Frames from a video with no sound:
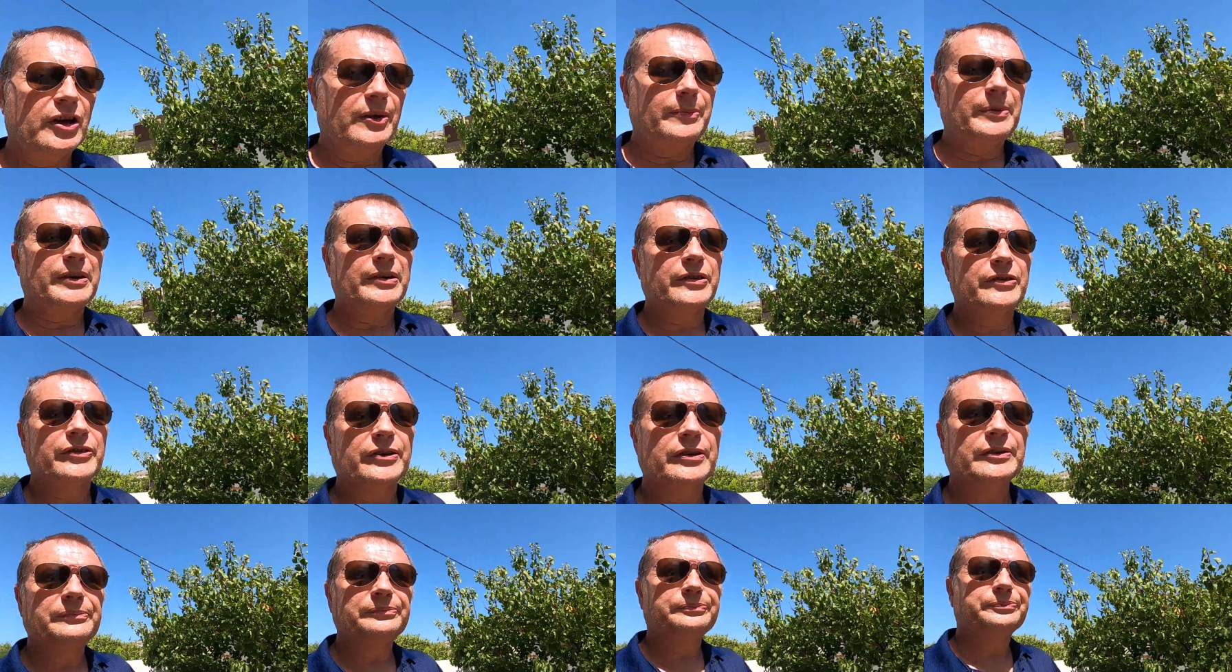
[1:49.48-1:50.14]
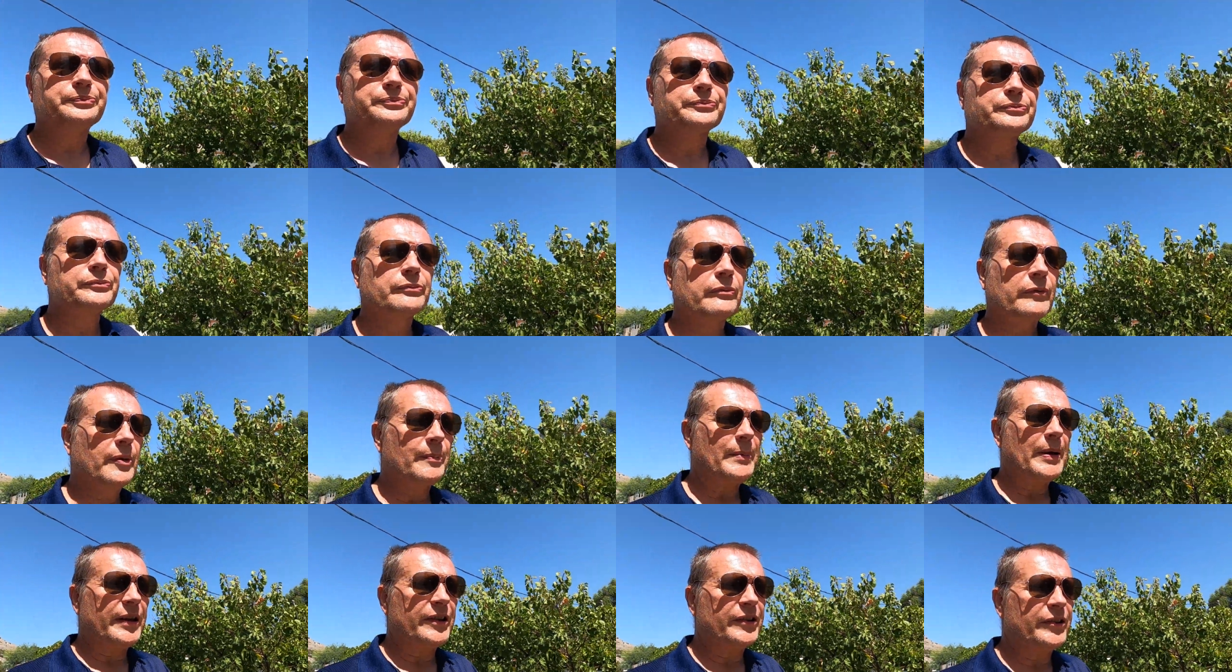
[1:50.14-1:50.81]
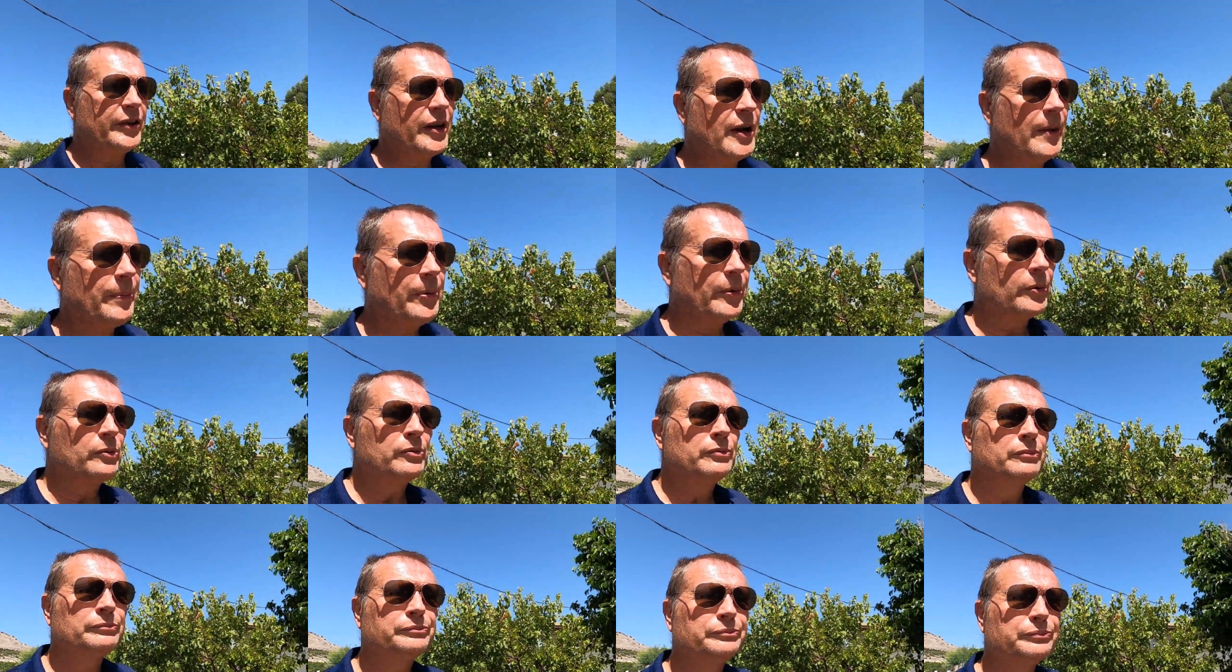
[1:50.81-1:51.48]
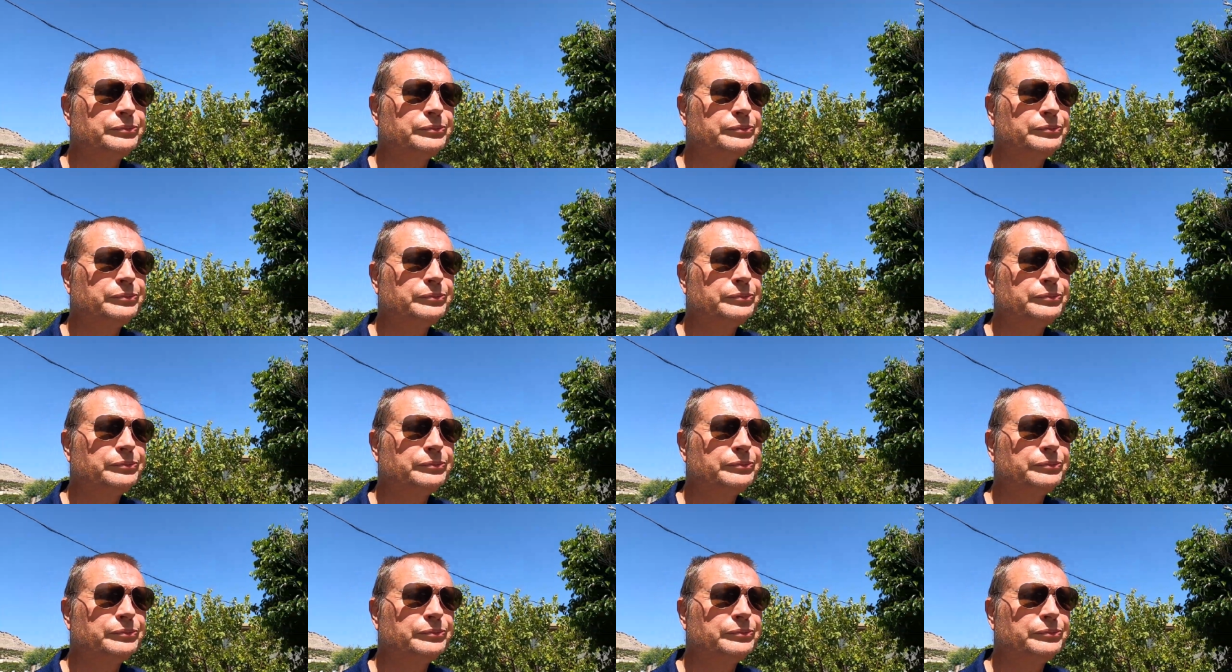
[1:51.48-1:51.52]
night because I met this couple.